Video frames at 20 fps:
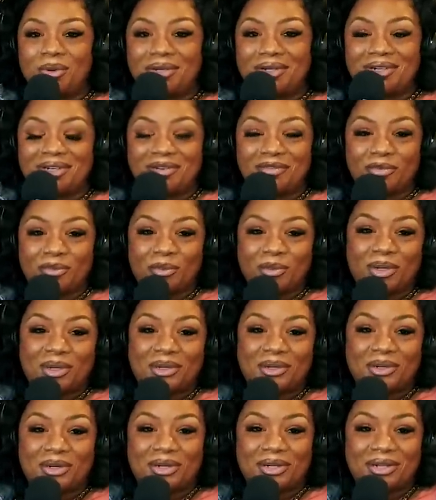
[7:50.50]
want to live
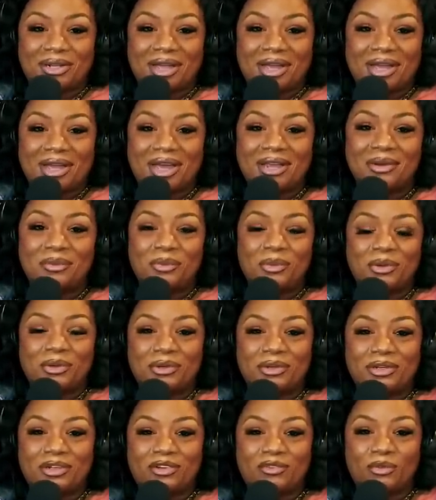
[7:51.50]
around a lot. I didn't want
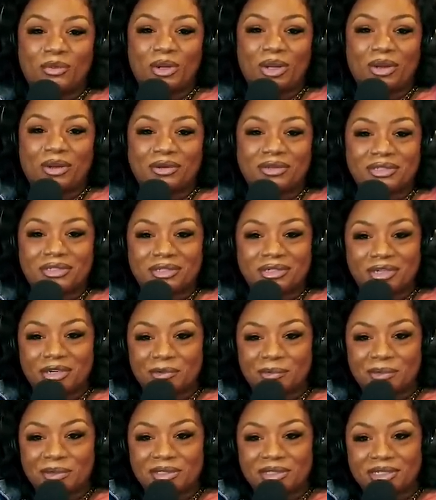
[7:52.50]
to live where all the
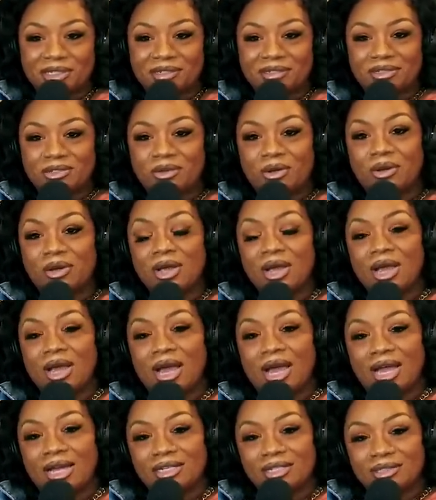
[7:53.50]
celebrities live. So
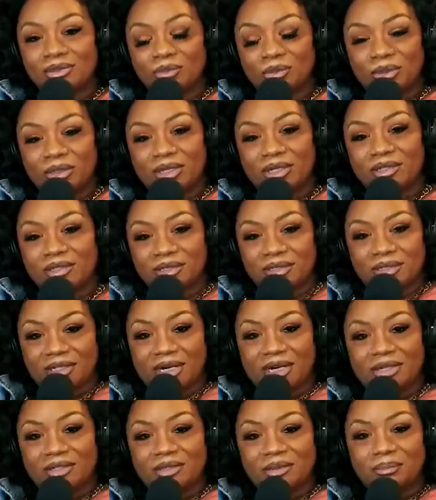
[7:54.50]
I just went down to the
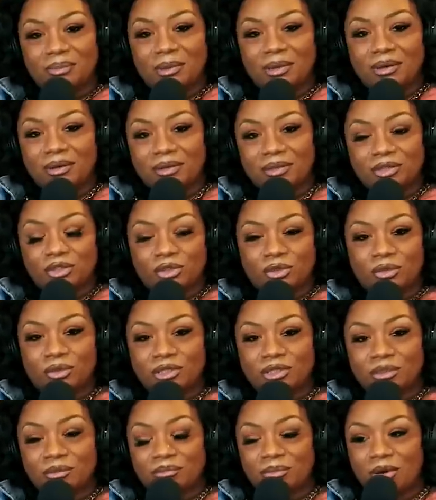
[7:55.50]
country part of
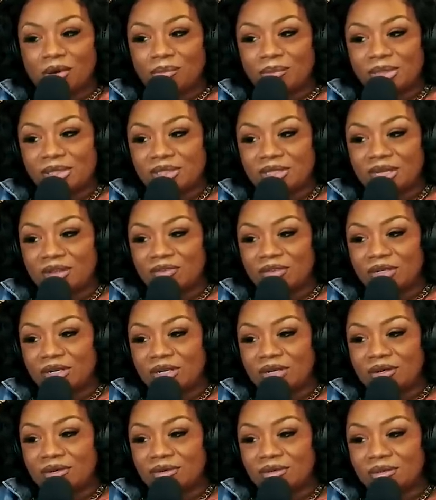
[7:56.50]
Georgia and bought me seven
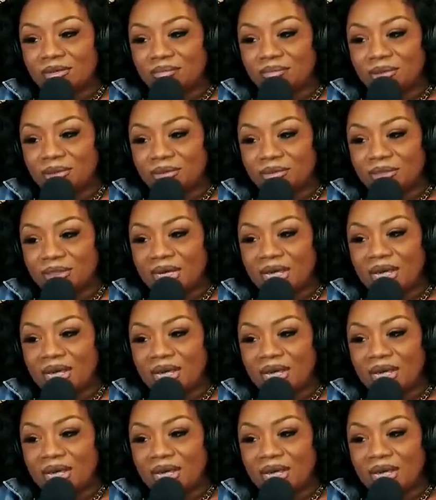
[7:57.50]
acres and built the